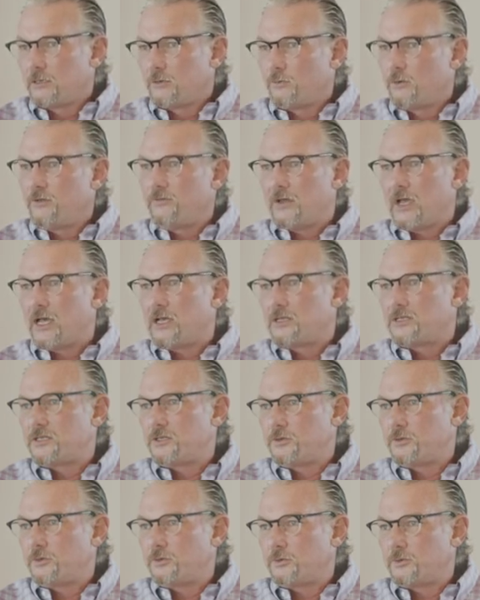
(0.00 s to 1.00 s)
We've got
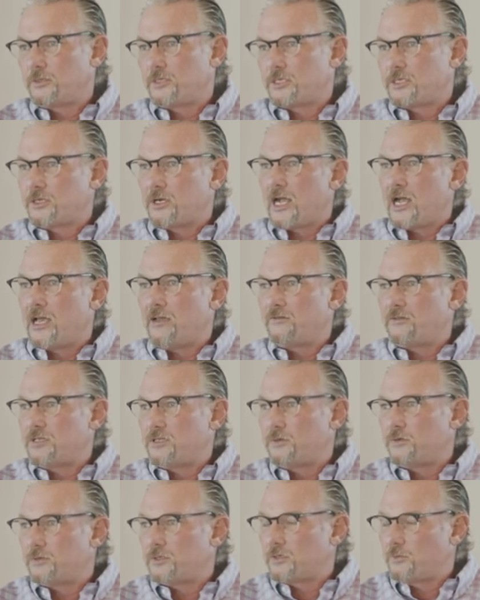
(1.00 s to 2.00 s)
to strive
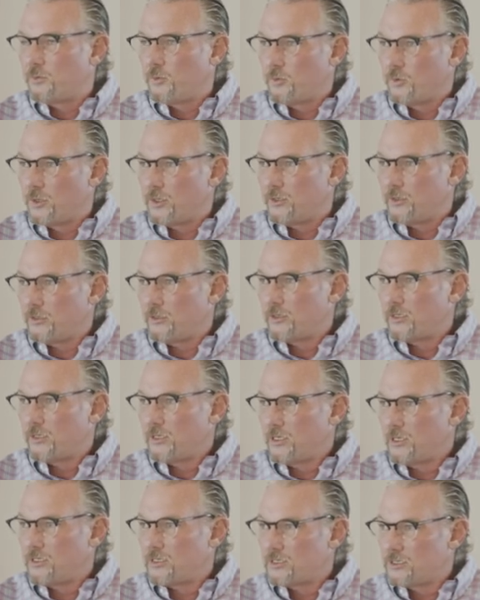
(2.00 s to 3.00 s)
to support
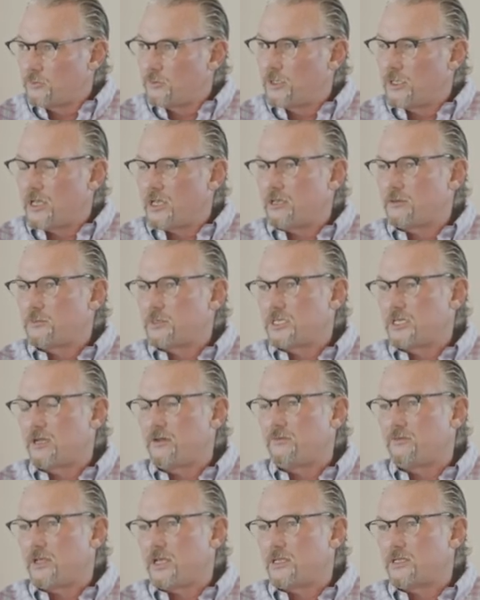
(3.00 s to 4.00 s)
someone like
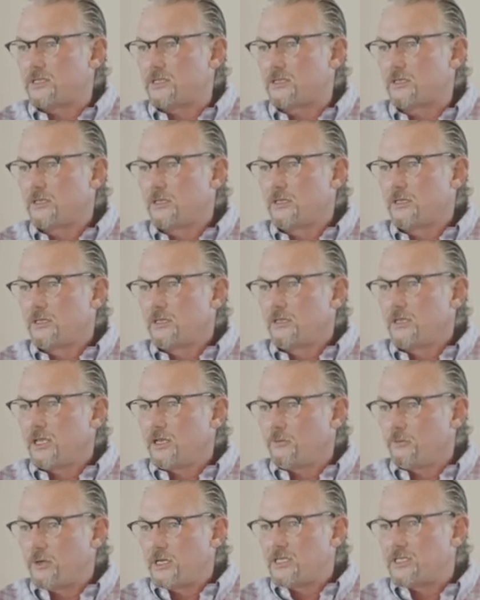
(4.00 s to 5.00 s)
himself that
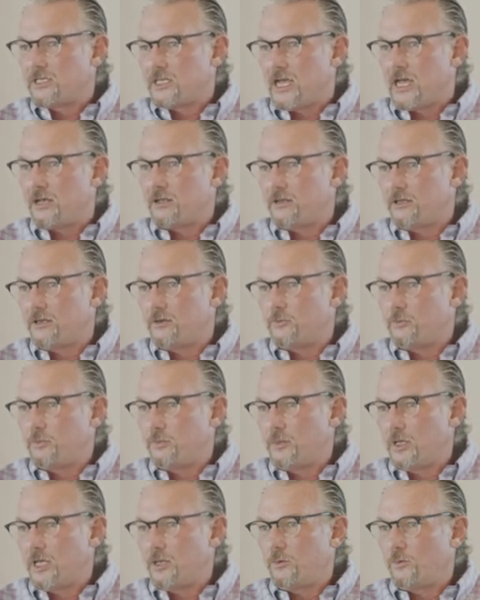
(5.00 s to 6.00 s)
reached out and
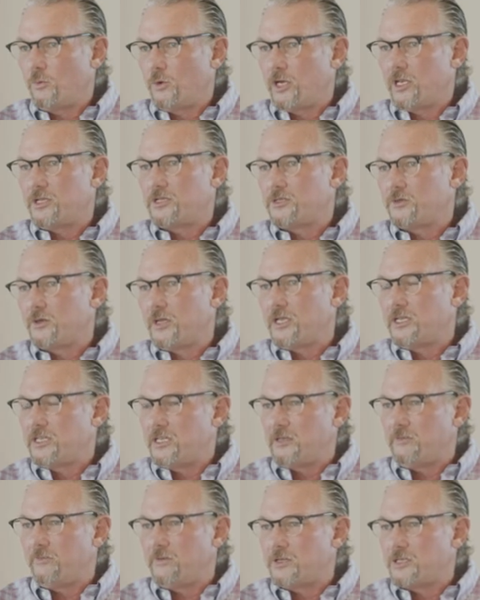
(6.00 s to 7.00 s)
went into a
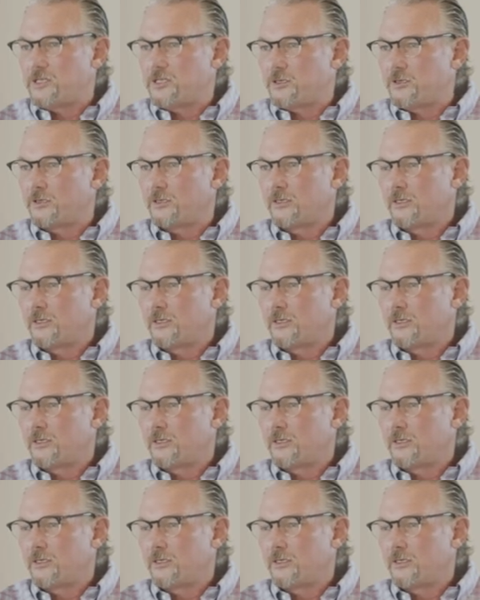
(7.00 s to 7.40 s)
deep venture.